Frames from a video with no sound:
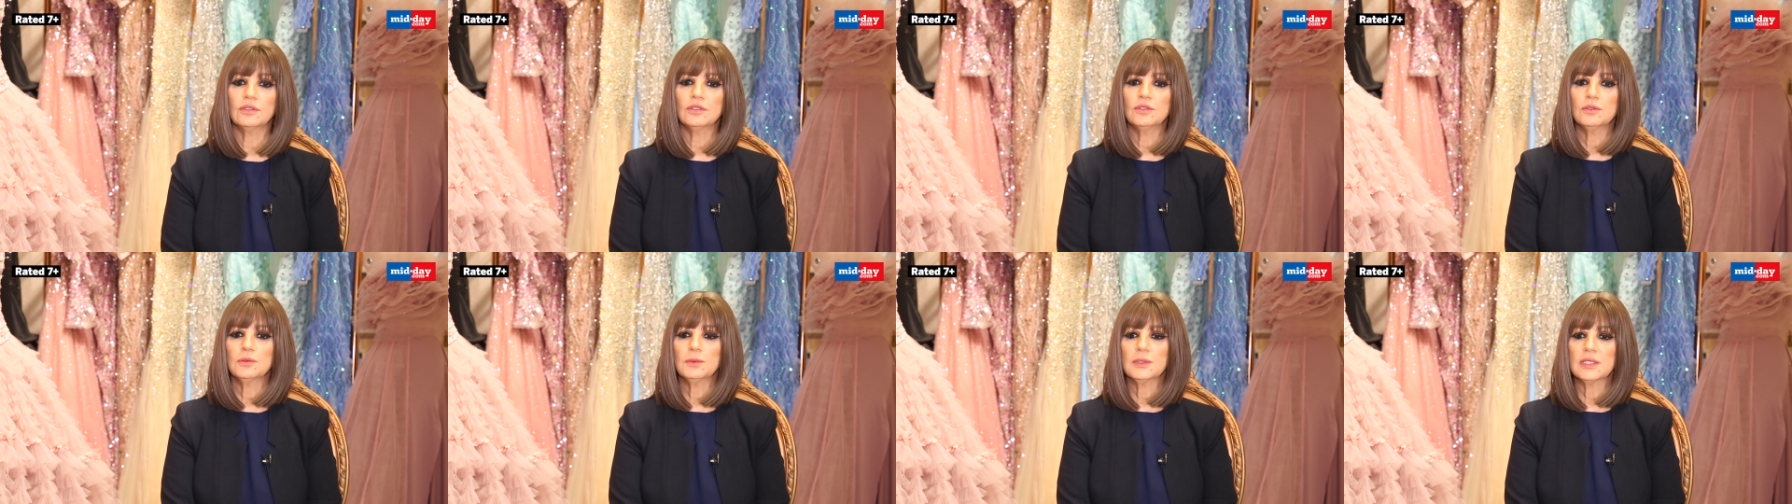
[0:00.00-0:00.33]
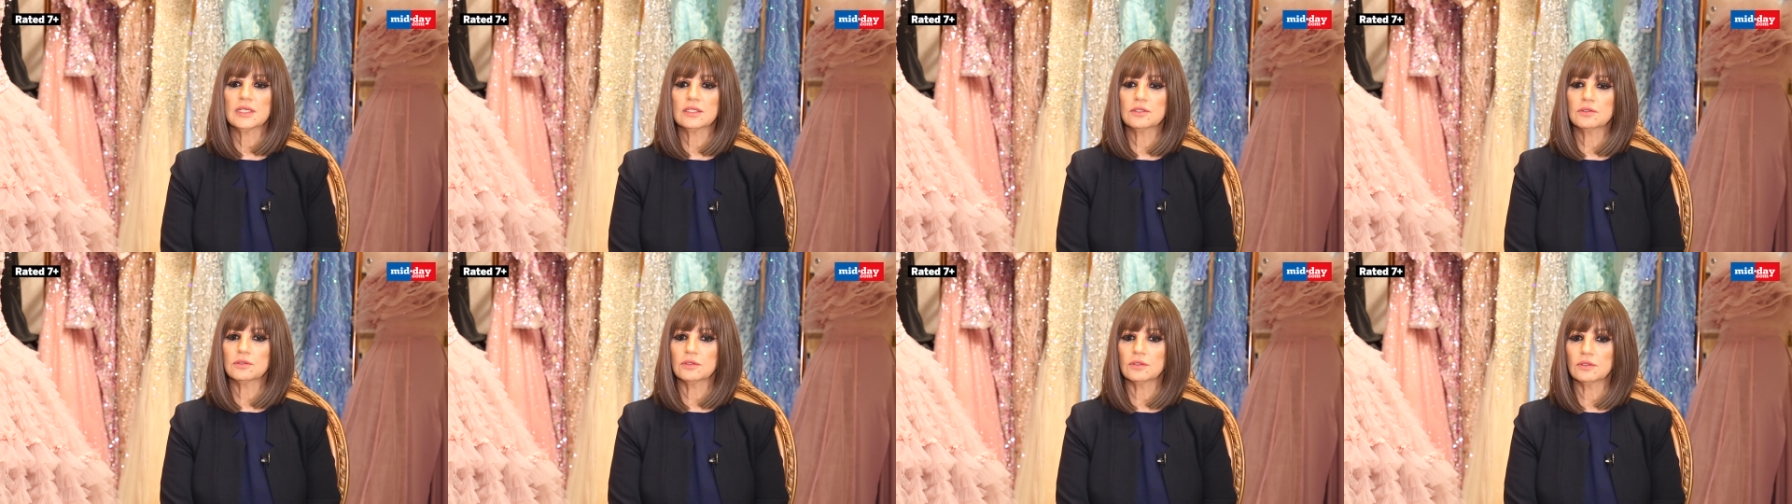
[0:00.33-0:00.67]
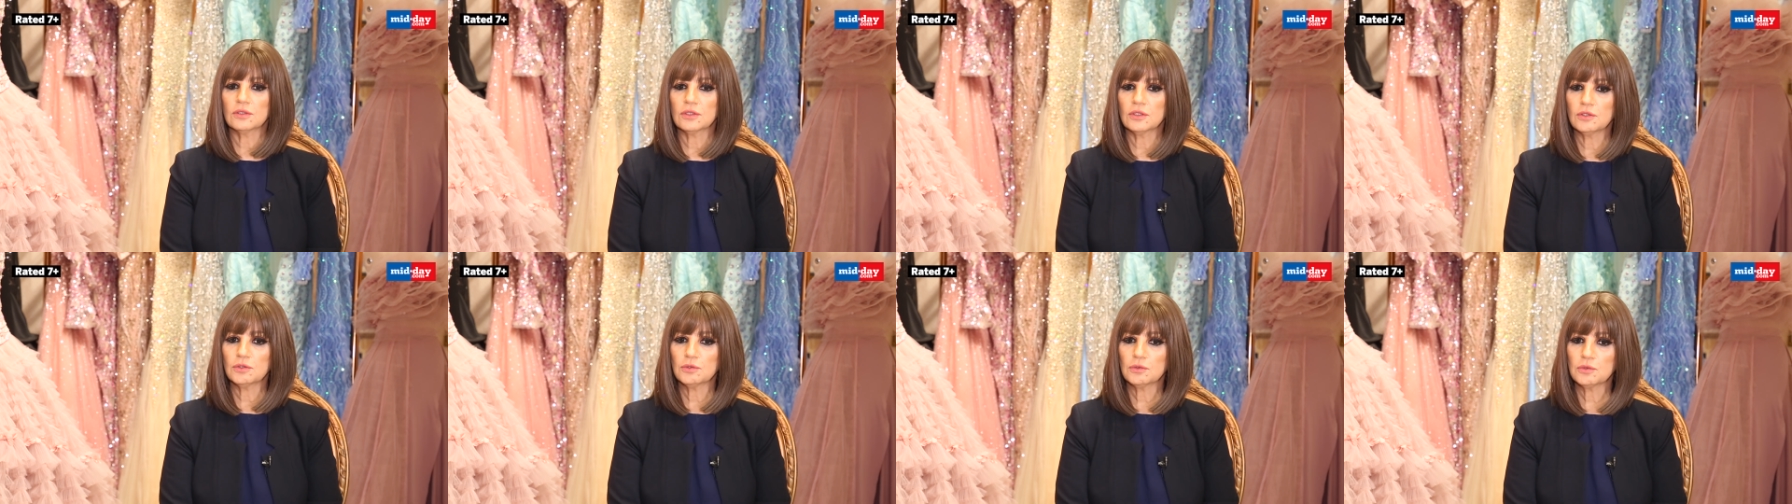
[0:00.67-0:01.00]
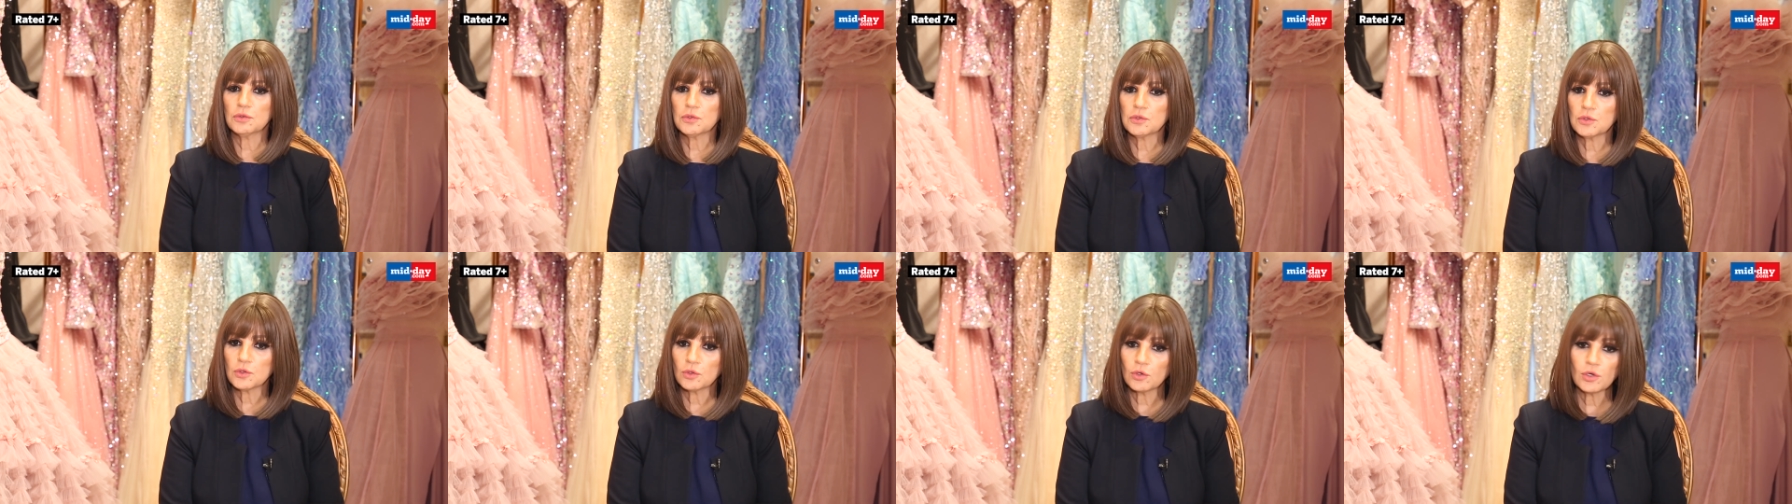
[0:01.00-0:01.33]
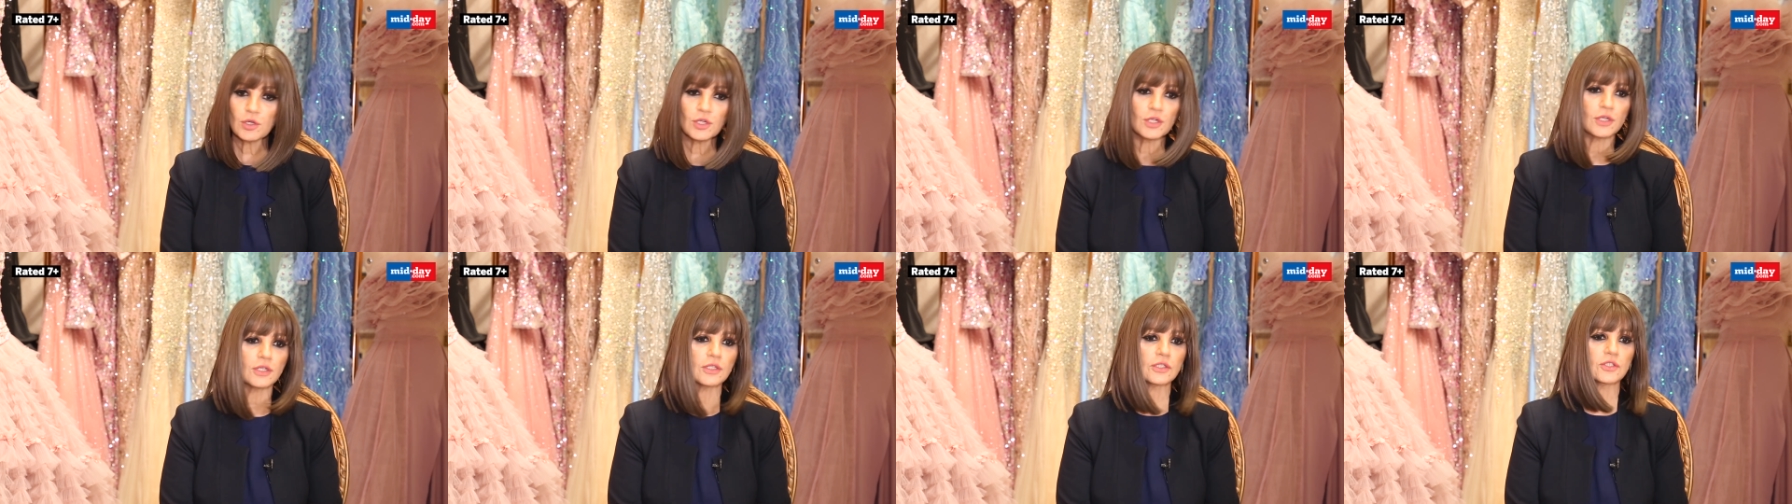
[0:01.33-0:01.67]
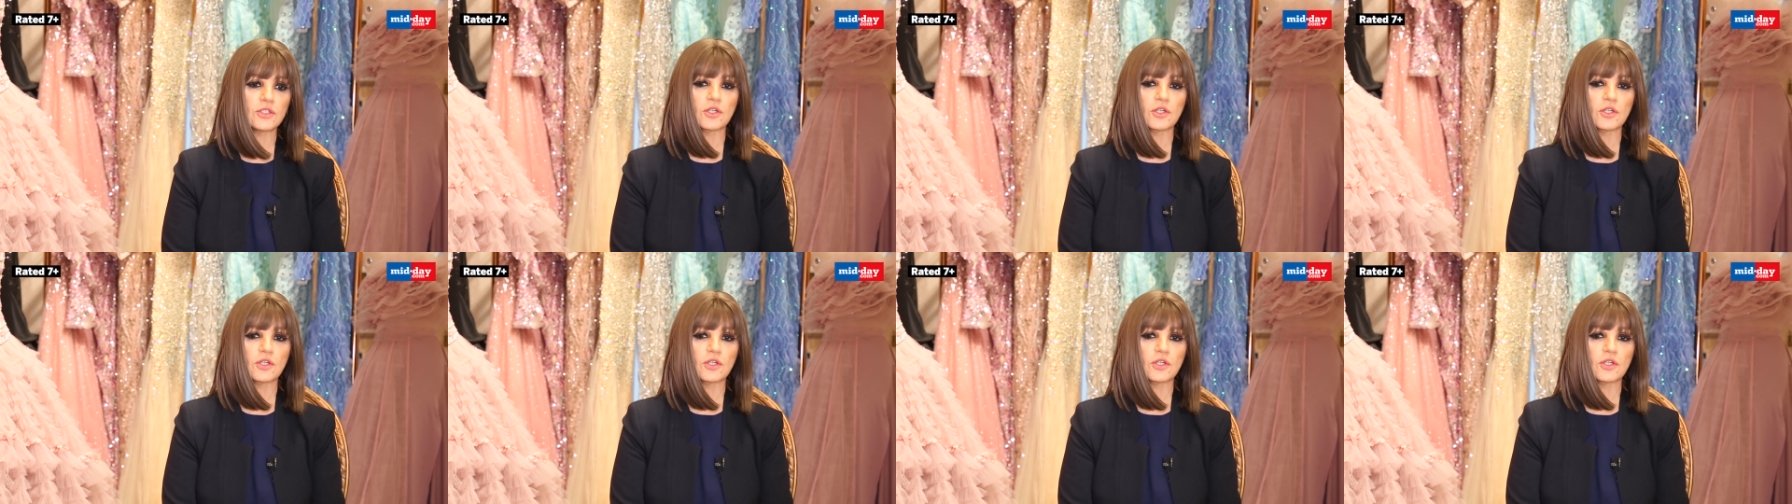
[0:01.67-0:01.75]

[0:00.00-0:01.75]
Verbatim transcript: you are you know your